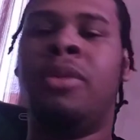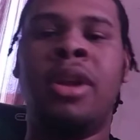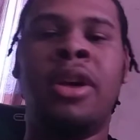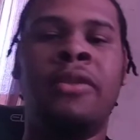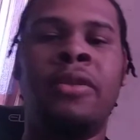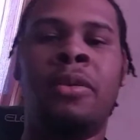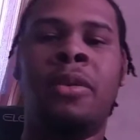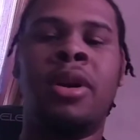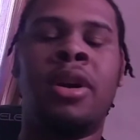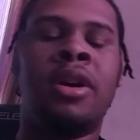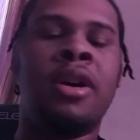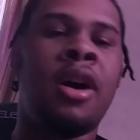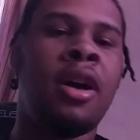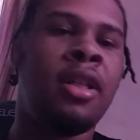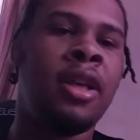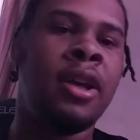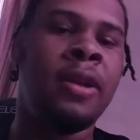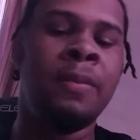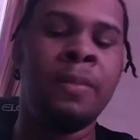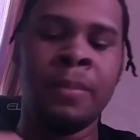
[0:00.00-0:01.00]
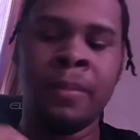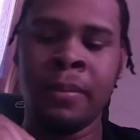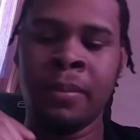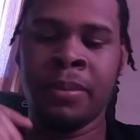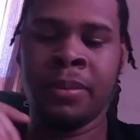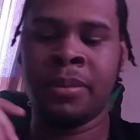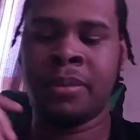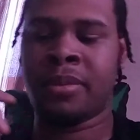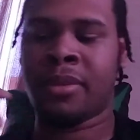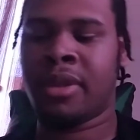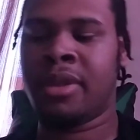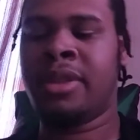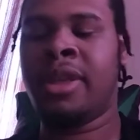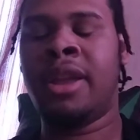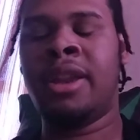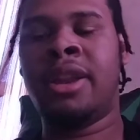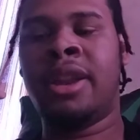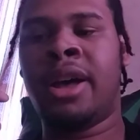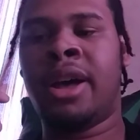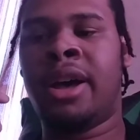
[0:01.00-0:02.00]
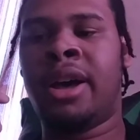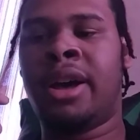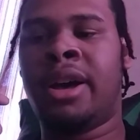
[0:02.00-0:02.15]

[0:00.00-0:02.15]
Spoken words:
whatever you want to call it. Then